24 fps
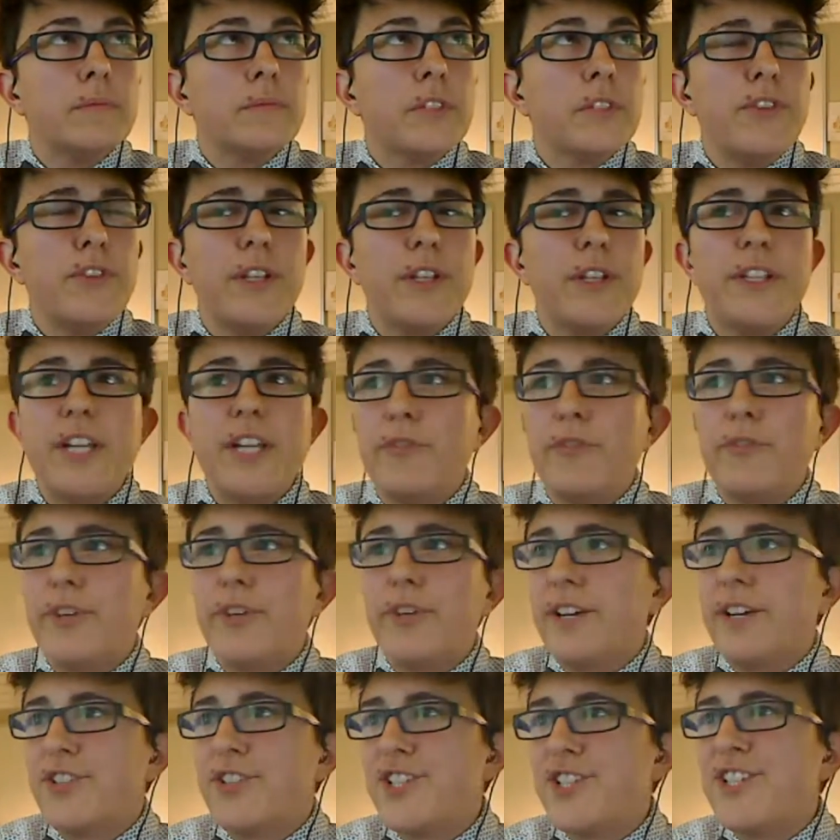
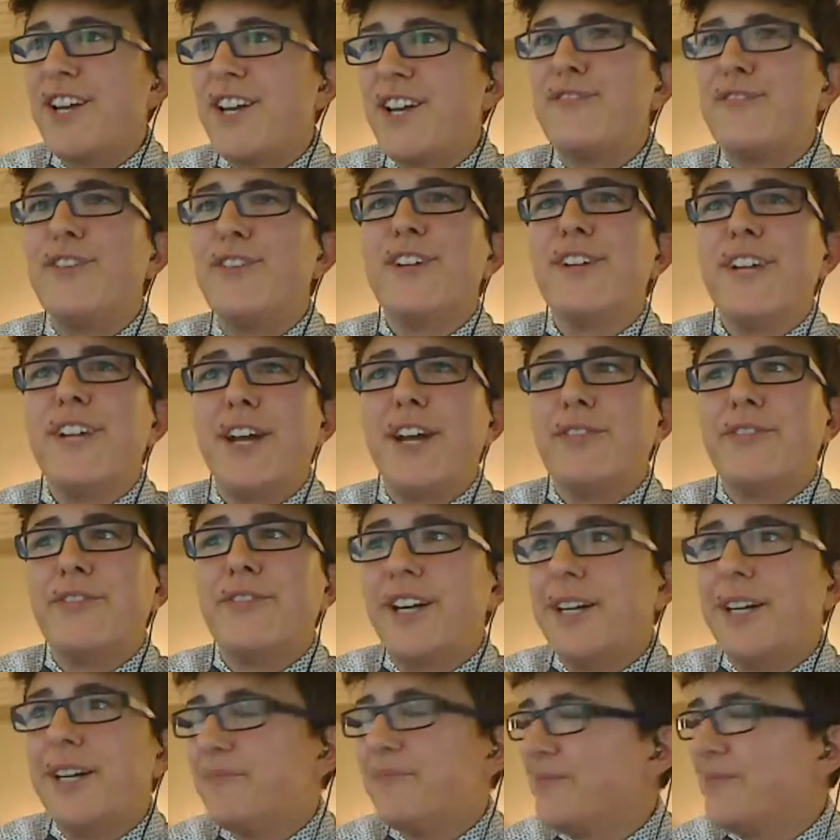Philadelphia. She's out of
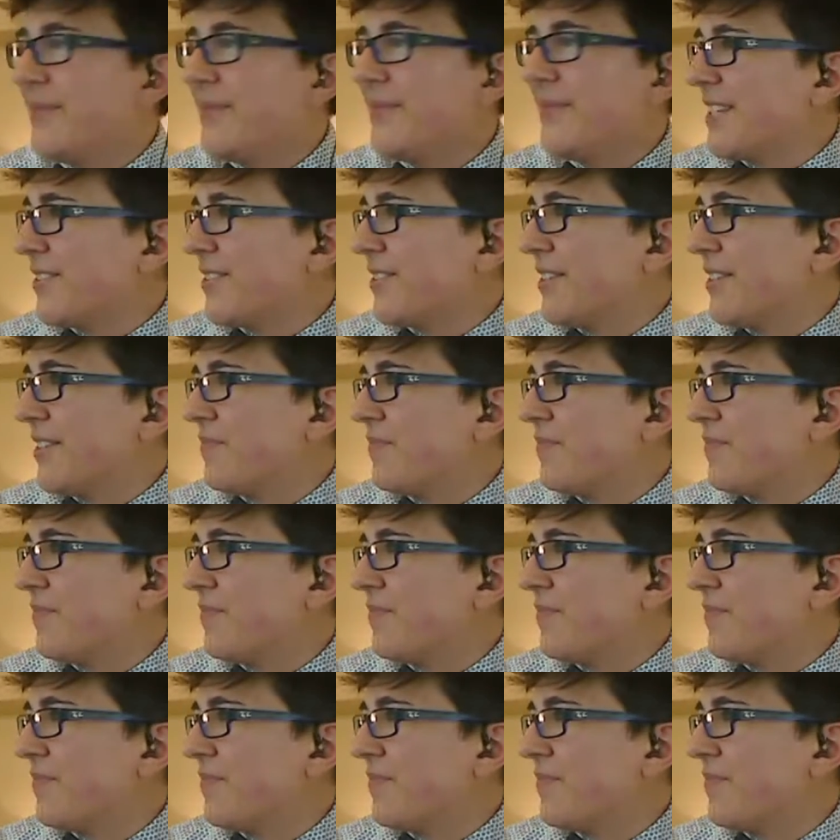Philadelphia. Yeah. That's right.